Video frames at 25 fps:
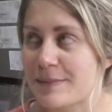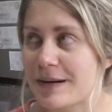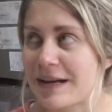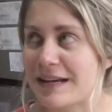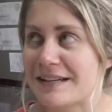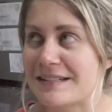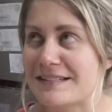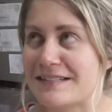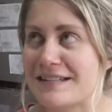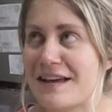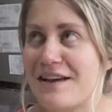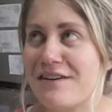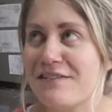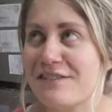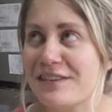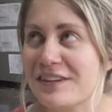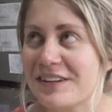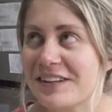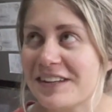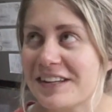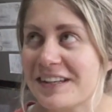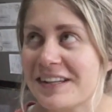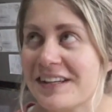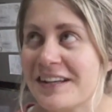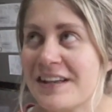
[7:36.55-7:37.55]
but I
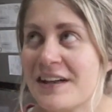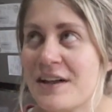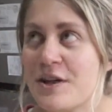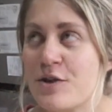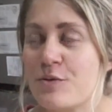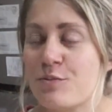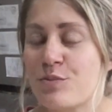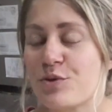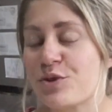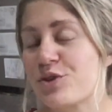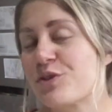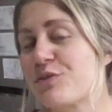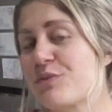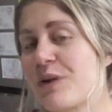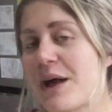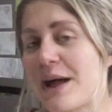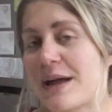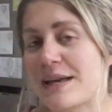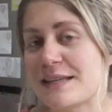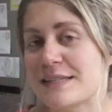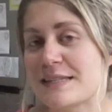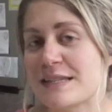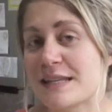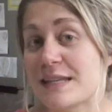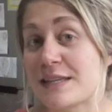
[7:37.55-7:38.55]
definitely put the
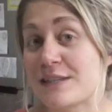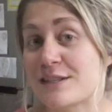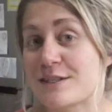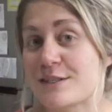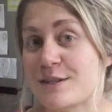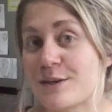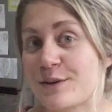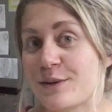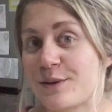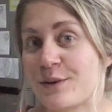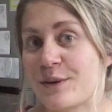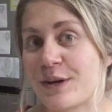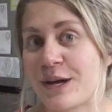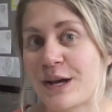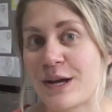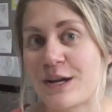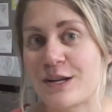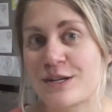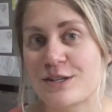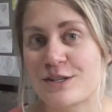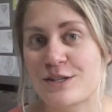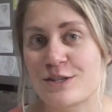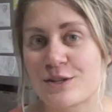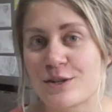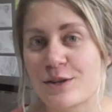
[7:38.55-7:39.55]
rice in the slow
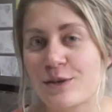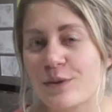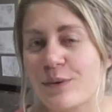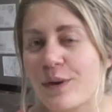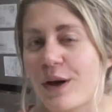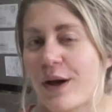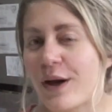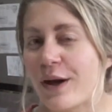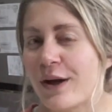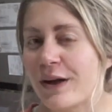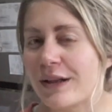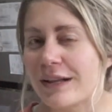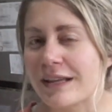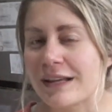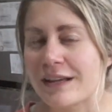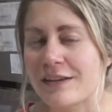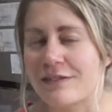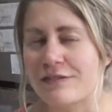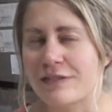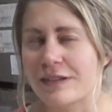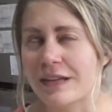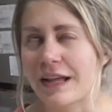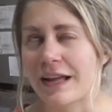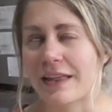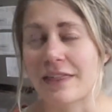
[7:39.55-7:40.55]
cooker too early
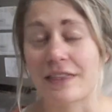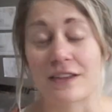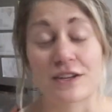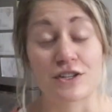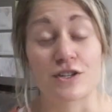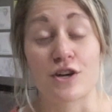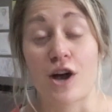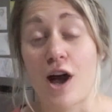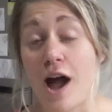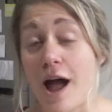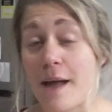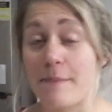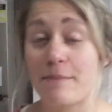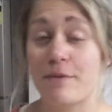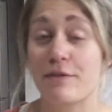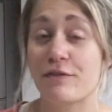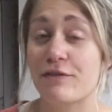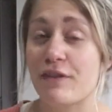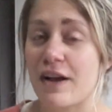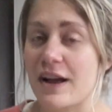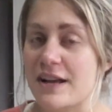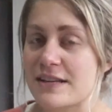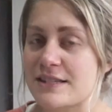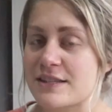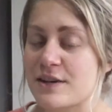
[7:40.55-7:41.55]
for like the type of
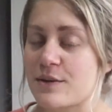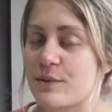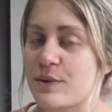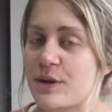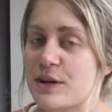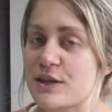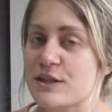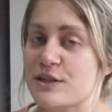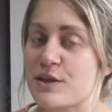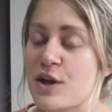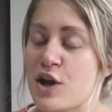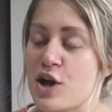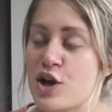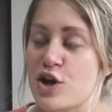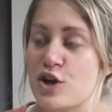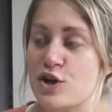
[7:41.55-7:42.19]
rice it was.